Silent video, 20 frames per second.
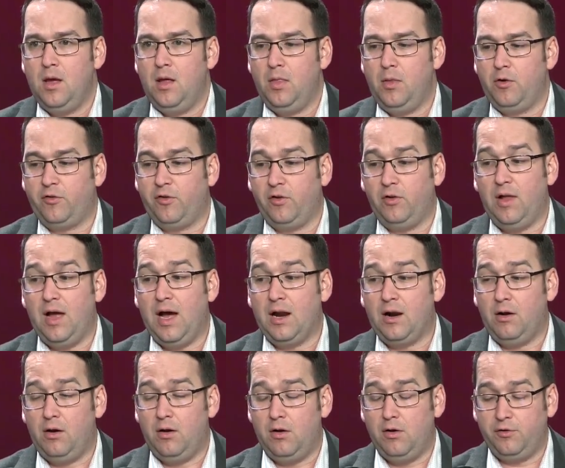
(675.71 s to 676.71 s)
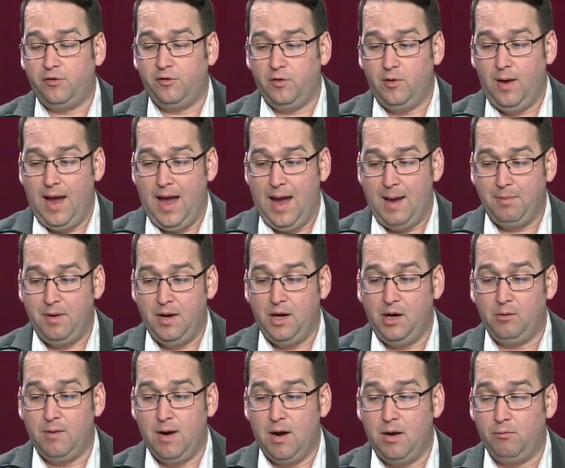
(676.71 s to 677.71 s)
There's a lot also
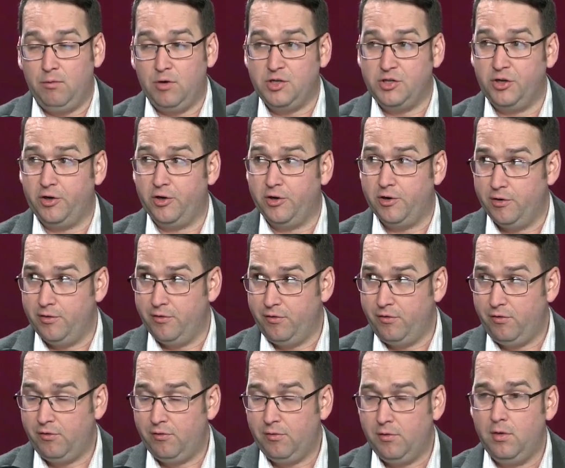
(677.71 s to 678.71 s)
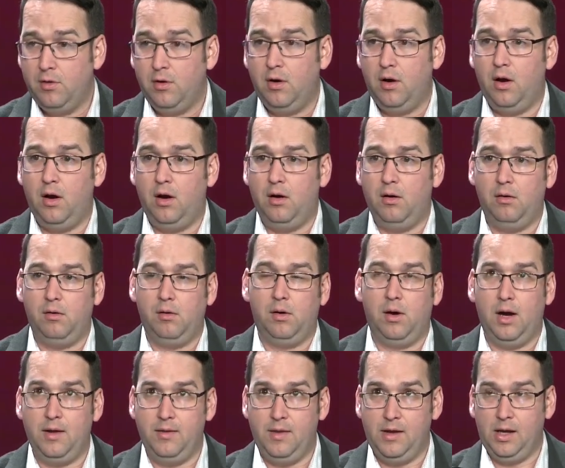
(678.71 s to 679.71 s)
happening around returns.
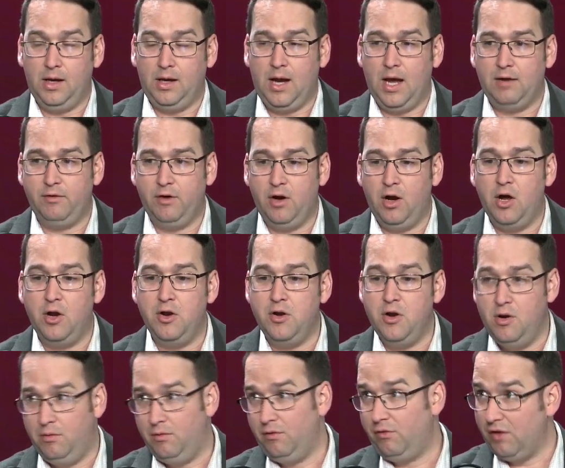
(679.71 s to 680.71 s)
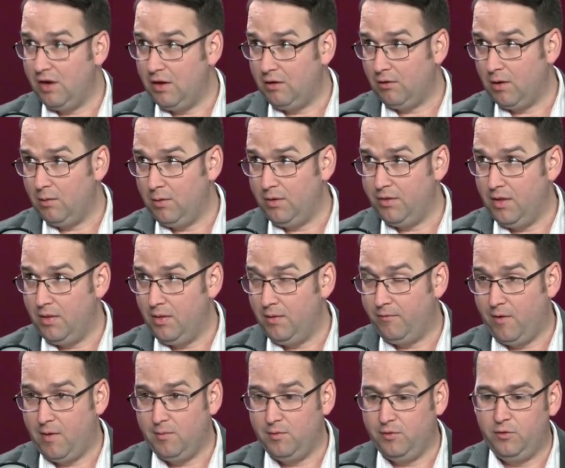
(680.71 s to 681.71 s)
I think a kind of an unknown secret within the
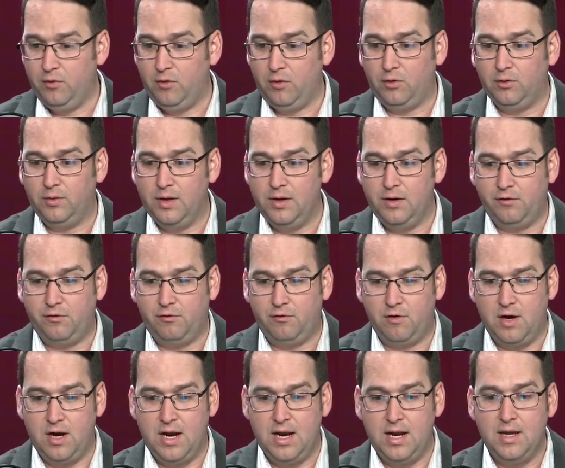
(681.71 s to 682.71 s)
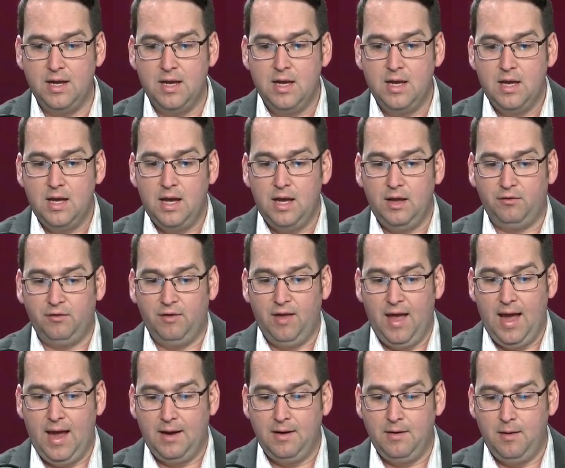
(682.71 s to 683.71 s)
pharmaceutical industry is
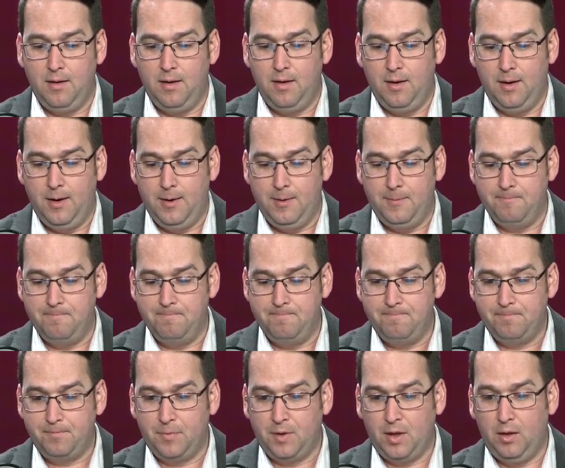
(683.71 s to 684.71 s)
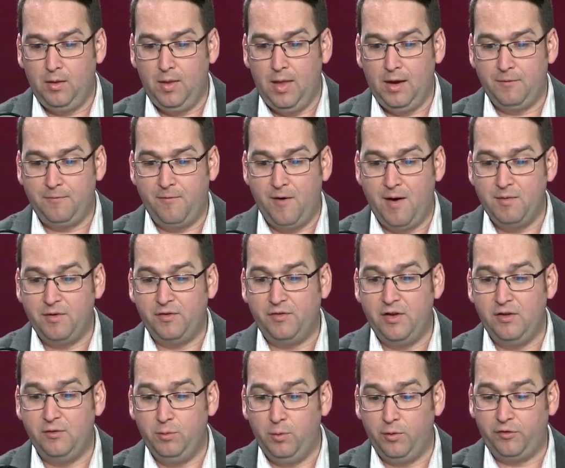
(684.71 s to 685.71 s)
that a lot of
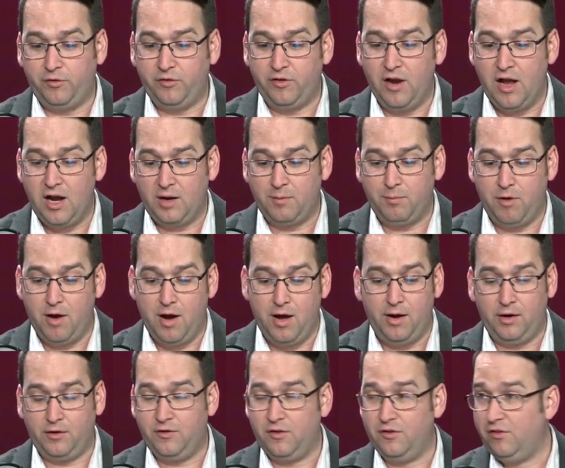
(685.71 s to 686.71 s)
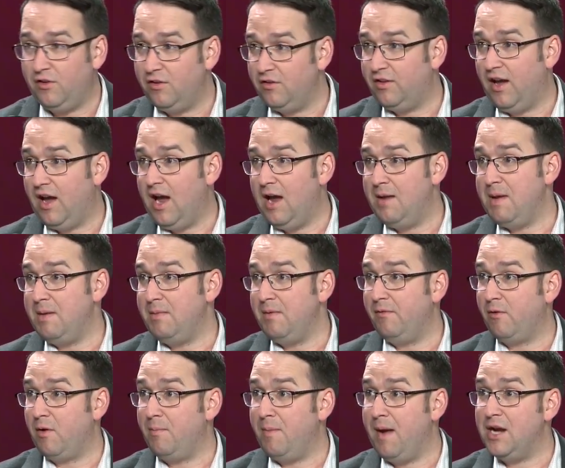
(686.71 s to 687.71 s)
pharmacies will stock product just in time, maybe
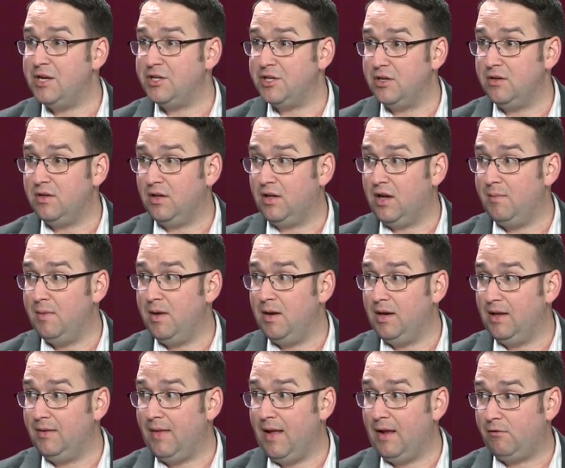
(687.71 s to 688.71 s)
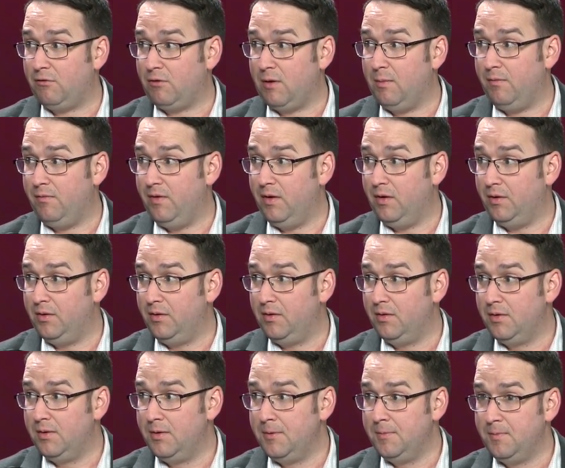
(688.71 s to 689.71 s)
for a patient to come in and get that script
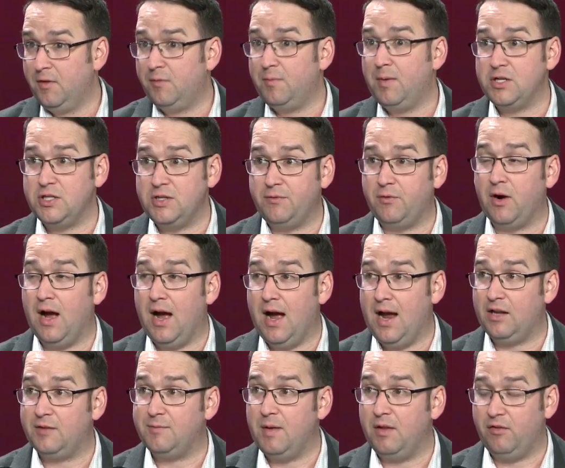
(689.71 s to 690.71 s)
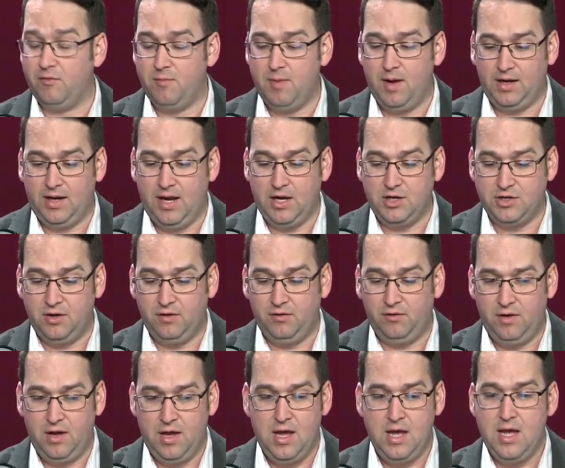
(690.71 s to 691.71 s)
filled, especially for high expensive
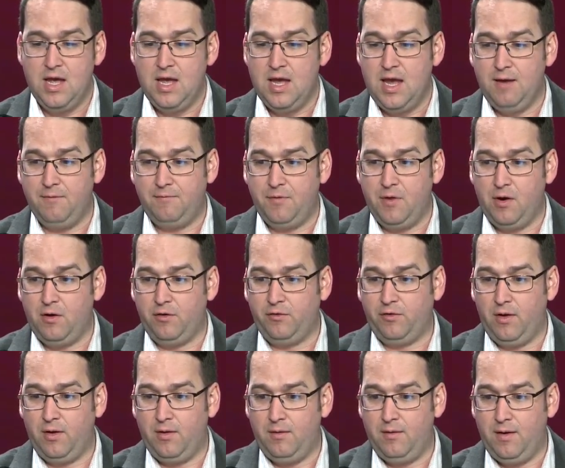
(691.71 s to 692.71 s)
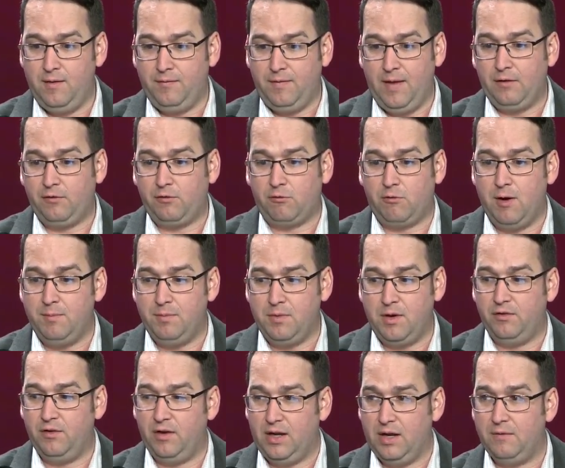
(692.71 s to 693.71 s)
medications. If that script
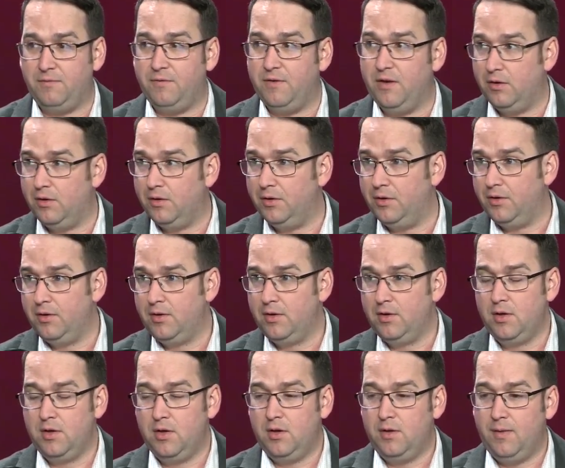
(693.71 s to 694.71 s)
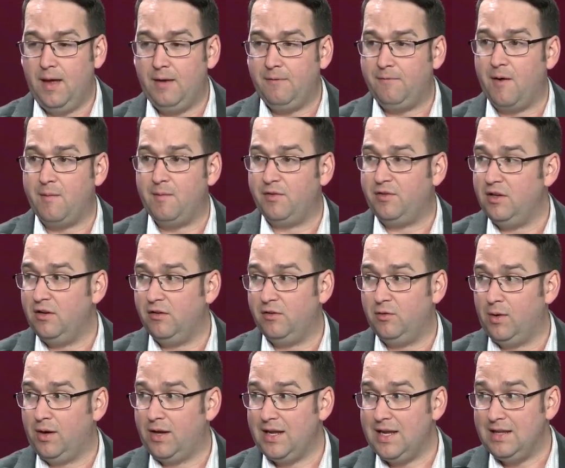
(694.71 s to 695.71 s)
doesn't get filled, that pharmacy
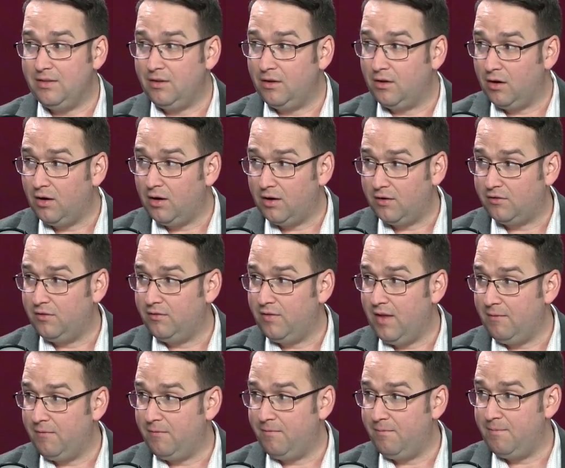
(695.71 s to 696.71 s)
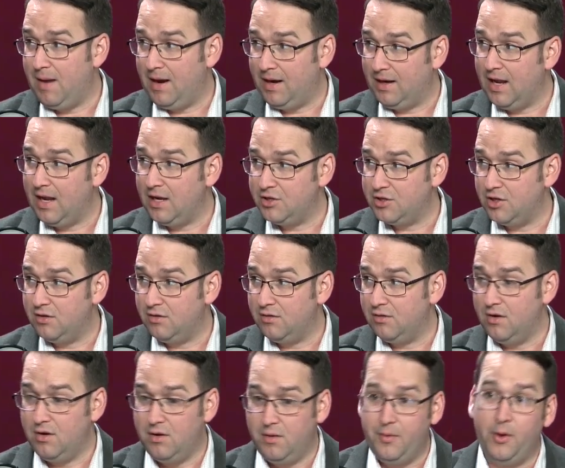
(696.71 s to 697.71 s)
doesn't want to eat the cost of that
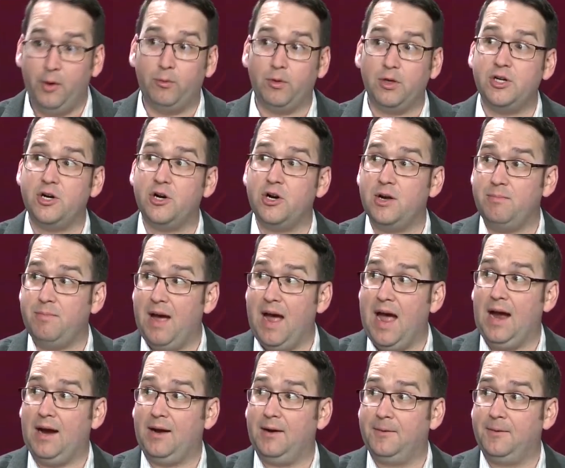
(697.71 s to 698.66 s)
medication. They'll return it back.